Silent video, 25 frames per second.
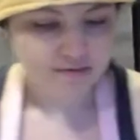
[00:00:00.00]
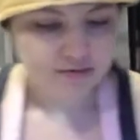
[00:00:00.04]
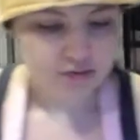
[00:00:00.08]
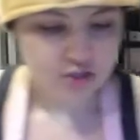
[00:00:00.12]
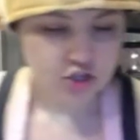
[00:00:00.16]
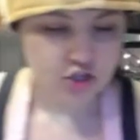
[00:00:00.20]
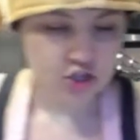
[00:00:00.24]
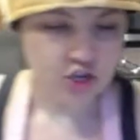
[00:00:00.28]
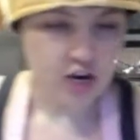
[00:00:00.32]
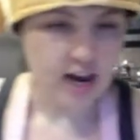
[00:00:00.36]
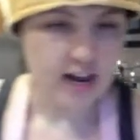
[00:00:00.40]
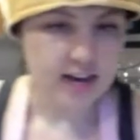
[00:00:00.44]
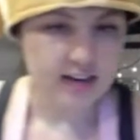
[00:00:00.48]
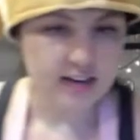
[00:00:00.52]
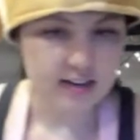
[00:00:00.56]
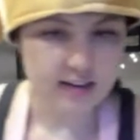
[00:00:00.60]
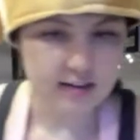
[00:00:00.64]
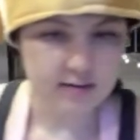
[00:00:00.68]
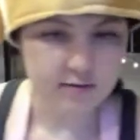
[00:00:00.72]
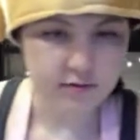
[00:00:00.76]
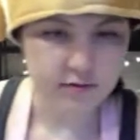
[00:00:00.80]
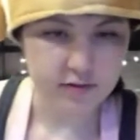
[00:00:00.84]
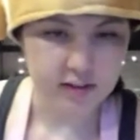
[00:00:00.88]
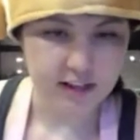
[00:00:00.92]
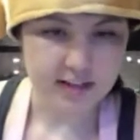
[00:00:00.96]
a giant
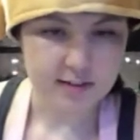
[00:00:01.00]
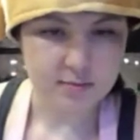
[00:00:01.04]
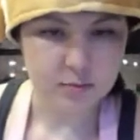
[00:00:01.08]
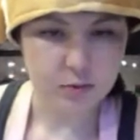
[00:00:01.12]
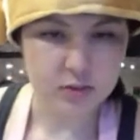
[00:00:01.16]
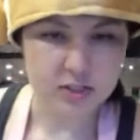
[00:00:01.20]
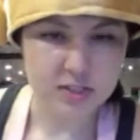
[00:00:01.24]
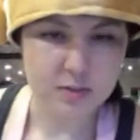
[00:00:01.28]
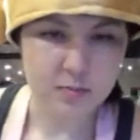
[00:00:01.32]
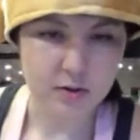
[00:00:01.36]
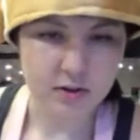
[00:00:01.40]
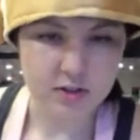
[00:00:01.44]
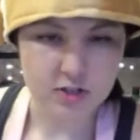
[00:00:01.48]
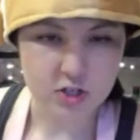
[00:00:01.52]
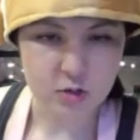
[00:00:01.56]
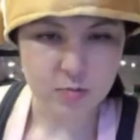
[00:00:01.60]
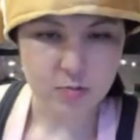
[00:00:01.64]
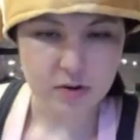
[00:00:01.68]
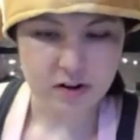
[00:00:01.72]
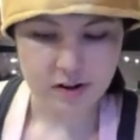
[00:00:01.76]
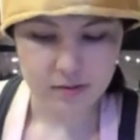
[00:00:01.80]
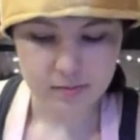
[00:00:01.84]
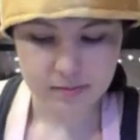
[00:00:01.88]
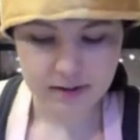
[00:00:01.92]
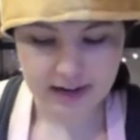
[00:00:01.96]
inflatable
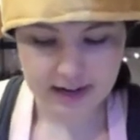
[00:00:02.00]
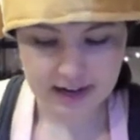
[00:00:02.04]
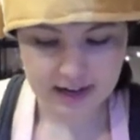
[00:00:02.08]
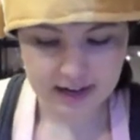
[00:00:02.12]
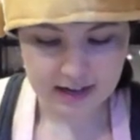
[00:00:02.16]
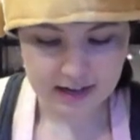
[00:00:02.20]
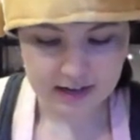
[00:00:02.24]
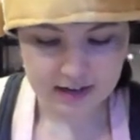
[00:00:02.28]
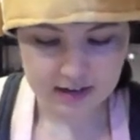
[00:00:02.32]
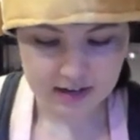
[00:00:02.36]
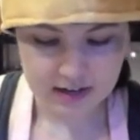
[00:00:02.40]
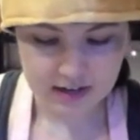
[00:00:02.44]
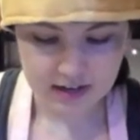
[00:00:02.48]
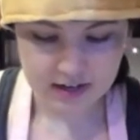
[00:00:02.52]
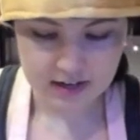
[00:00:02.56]
SpongeBob hat